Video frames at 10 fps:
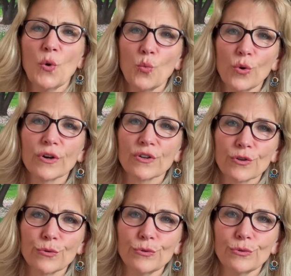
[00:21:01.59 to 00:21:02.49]
work
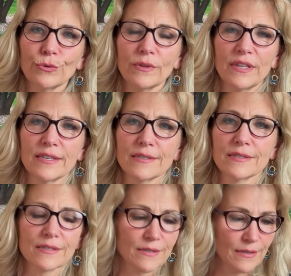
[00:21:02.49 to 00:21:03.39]
through
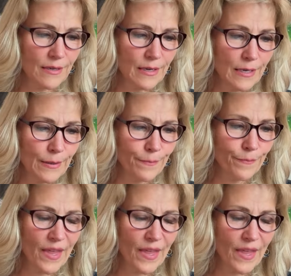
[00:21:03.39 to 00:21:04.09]
this um,